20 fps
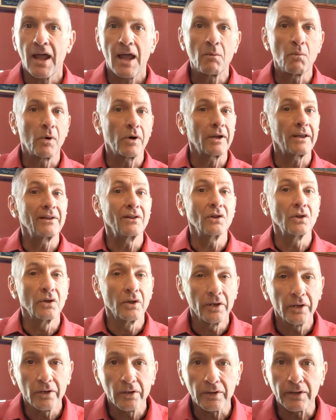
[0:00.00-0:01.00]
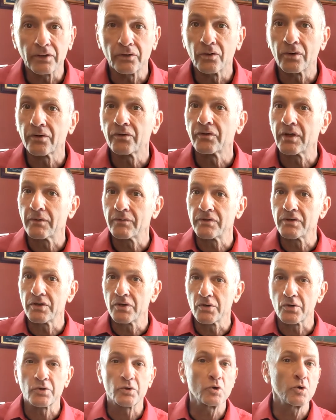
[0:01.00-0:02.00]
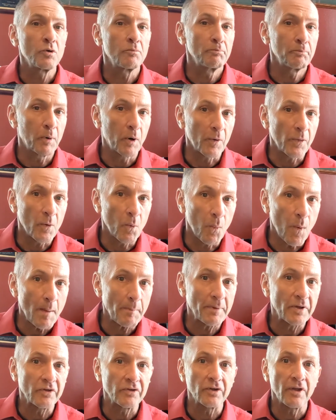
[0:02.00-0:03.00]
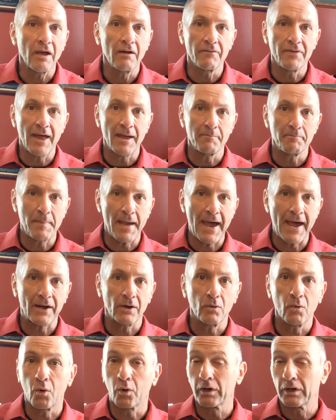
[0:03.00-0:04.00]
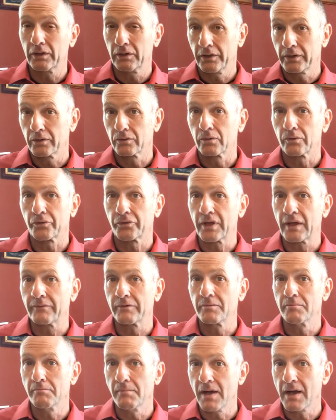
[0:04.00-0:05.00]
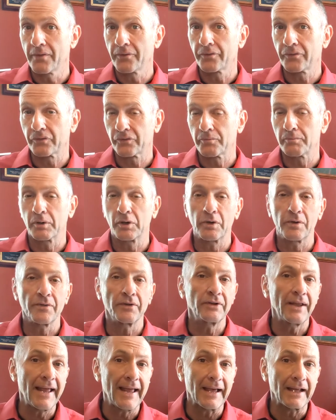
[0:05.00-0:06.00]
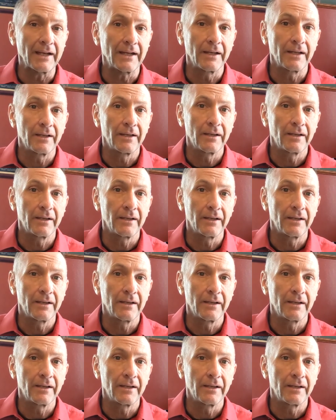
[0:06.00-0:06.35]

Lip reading: and where it literally took 7 years to burn the weapons of that battle, or a literal 7 months to bury the dead.